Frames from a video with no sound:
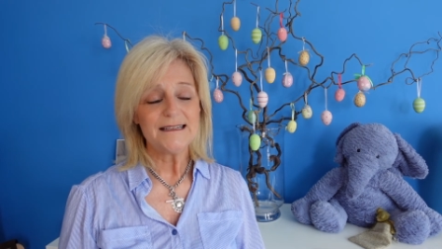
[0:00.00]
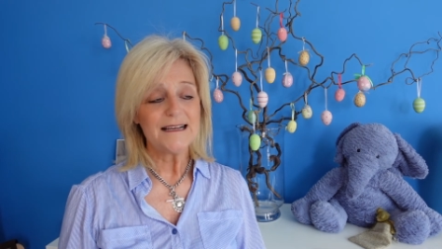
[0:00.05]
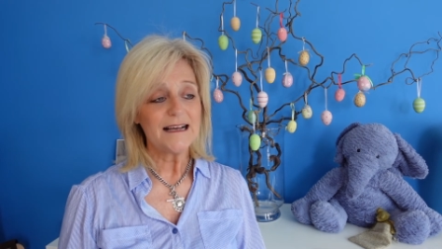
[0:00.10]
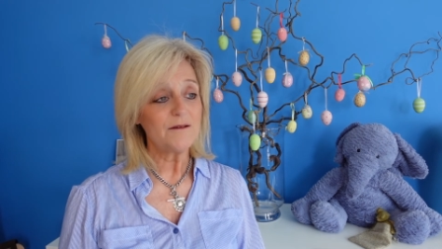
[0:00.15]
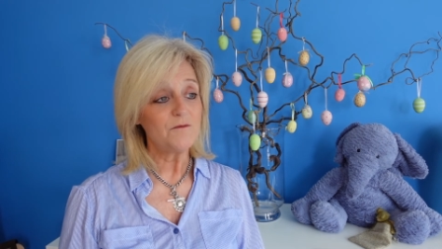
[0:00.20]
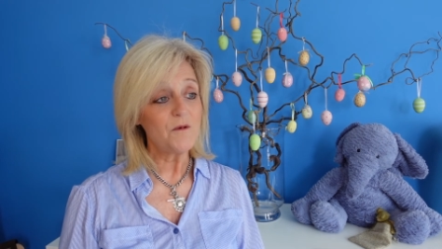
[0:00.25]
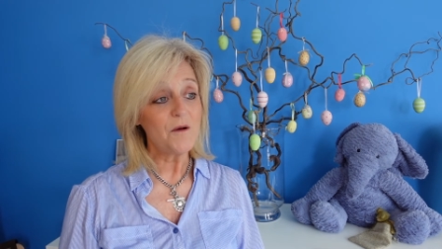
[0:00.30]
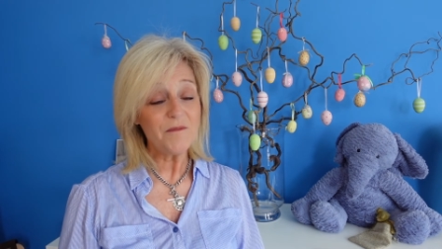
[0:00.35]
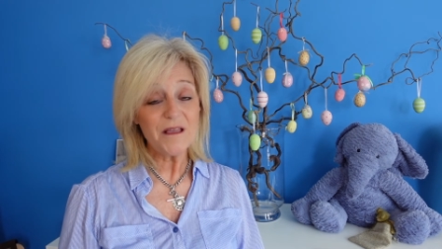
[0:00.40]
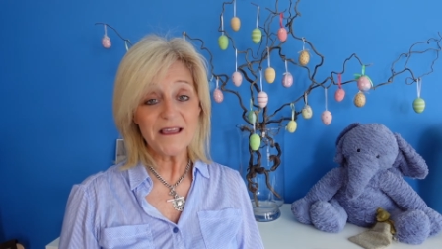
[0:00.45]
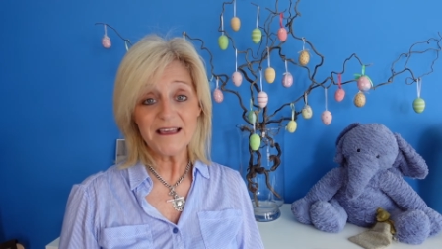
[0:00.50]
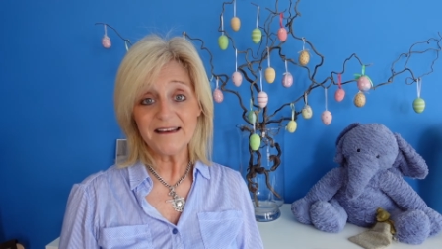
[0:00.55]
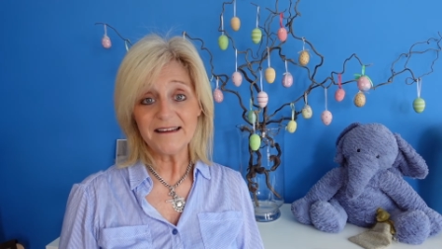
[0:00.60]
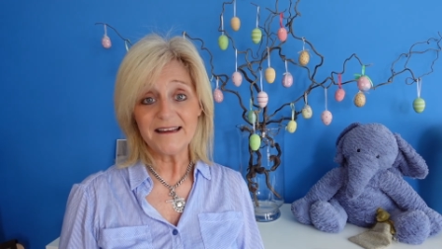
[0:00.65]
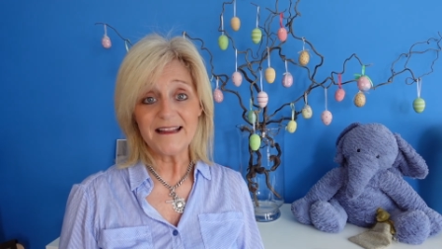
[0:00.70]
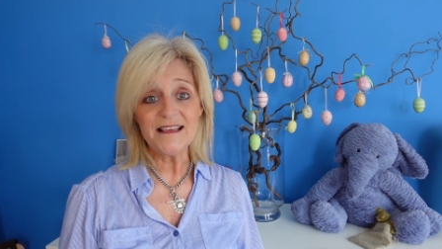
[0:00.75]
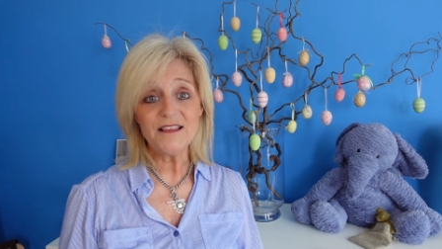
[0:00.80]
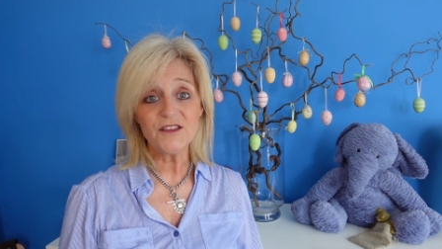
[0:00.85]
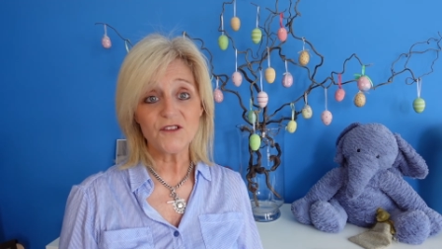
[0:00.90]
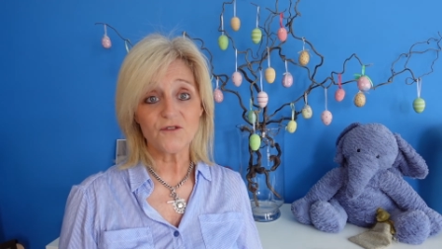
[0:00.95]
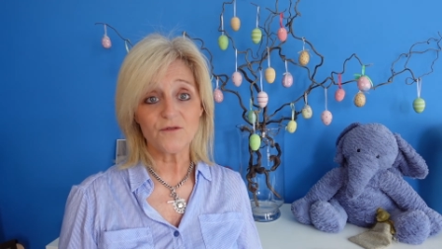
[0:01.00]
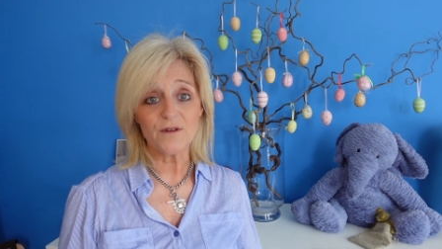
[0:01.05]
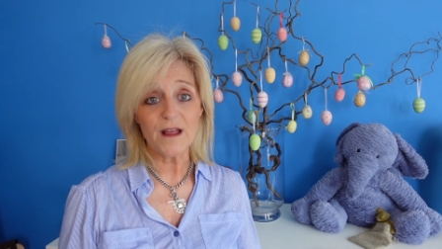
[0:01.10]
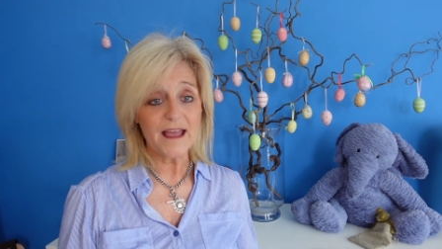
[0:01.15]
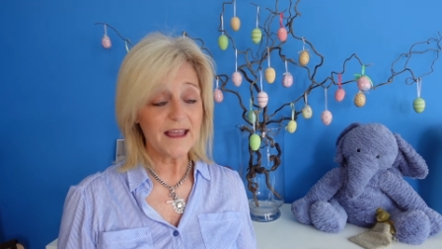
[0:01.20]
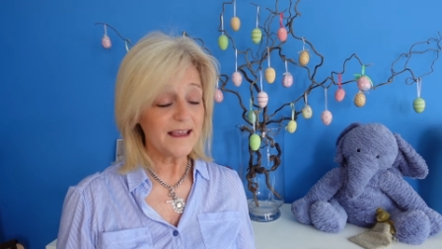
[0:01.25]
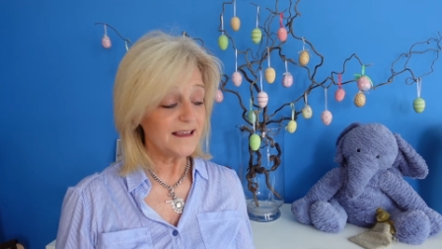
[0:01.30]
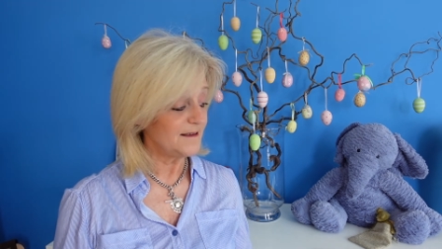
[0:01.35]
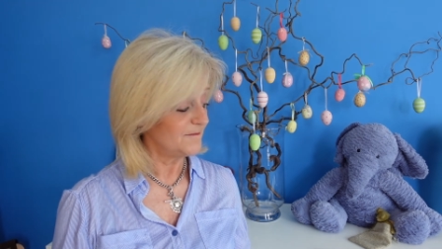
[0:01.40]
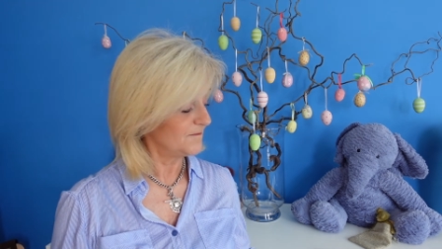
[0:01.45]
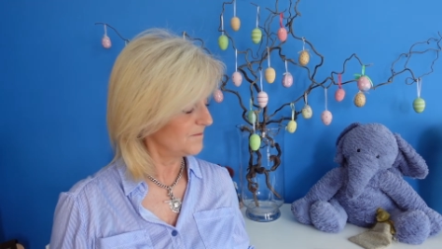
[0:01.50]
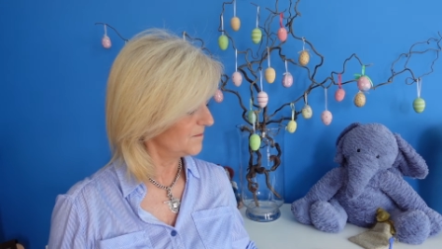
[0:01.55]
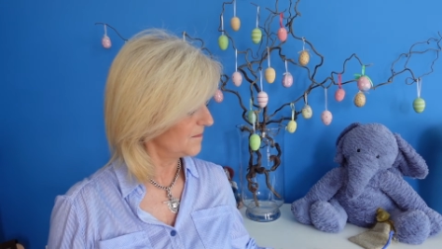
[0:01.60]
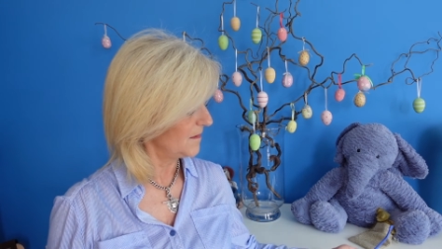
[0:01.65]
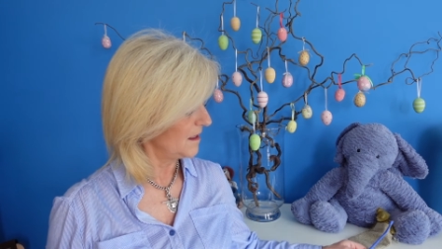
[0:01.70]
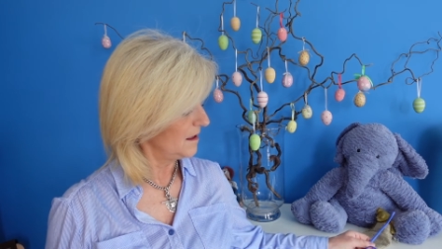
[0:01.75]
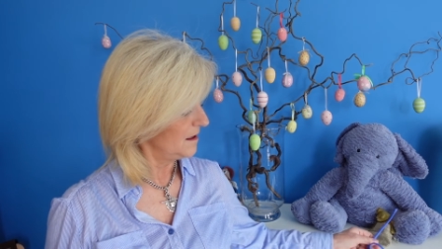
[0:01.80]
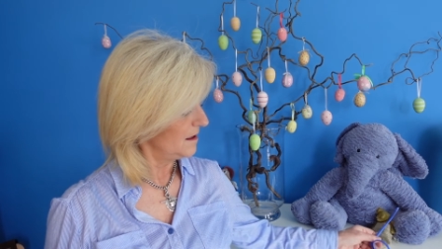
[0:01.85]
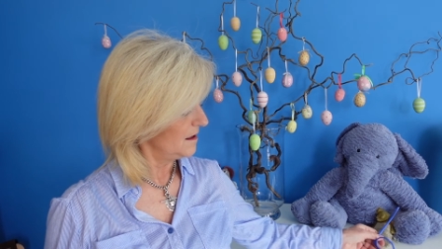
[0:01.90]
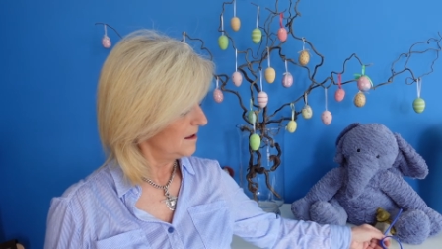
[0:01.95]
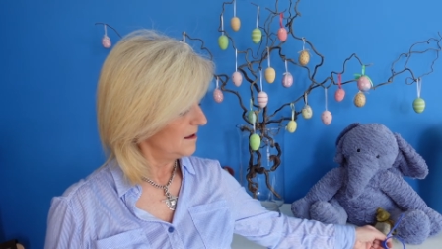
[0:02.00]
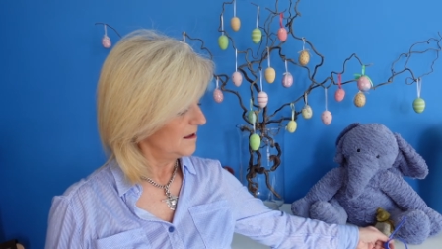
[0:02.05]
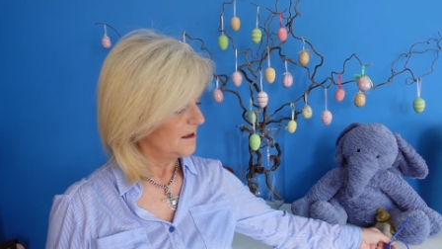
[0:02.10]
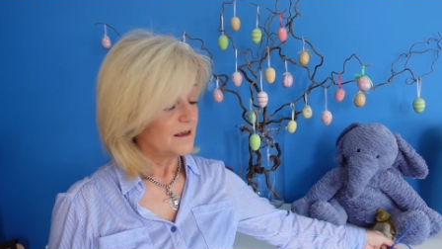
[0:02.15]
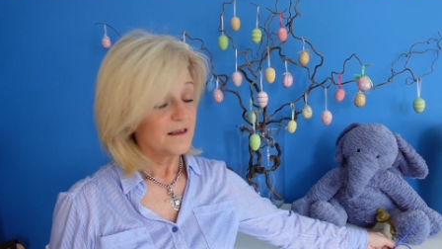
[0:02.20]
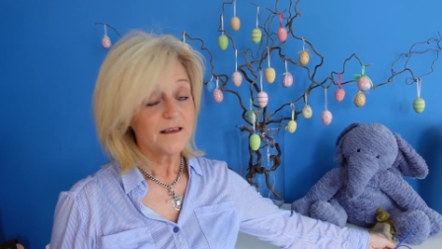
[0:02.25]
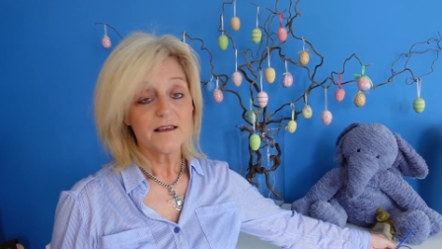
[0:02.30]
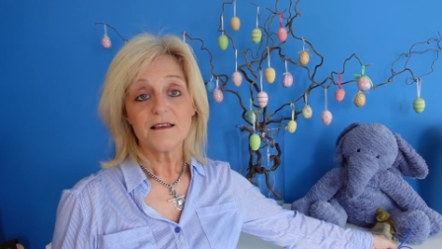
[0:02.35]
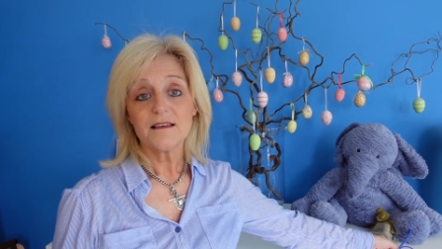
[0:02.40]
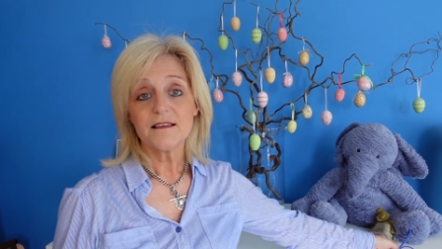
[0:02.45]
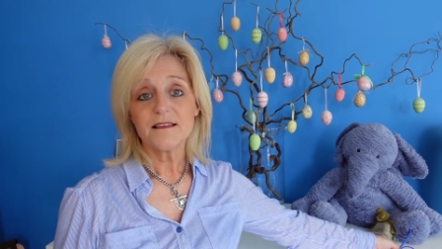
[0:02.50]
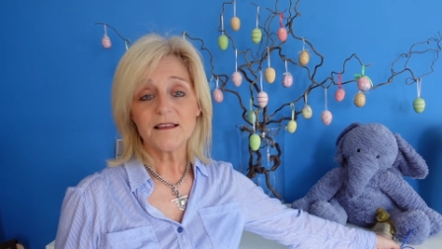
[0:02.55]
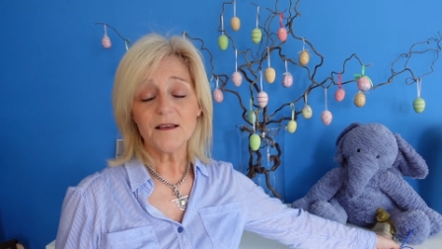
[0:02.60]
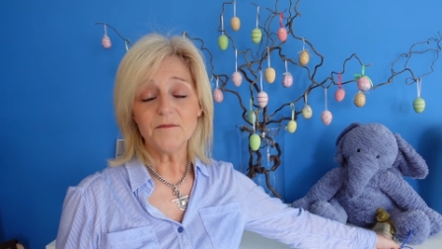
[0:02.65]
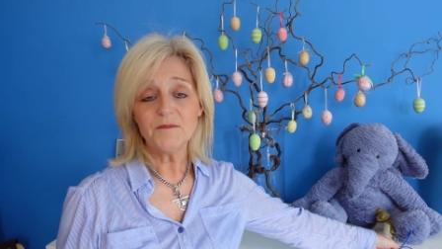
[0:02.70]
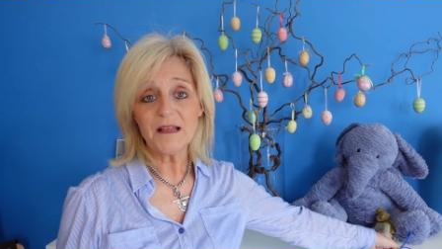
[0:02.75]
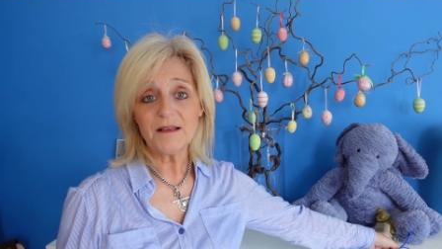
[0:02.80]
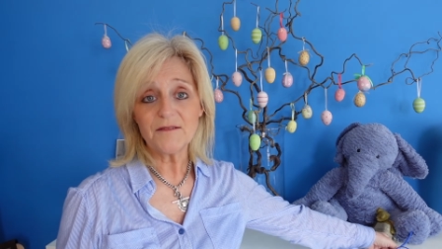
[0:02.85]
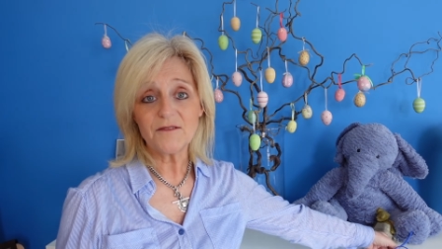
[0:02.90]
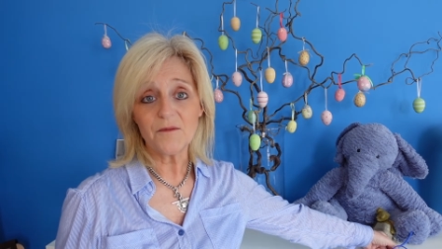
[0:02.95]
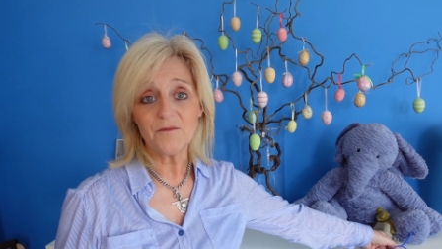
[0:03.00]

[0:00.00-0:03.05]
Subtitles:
And when we get an Easter egg, sometimes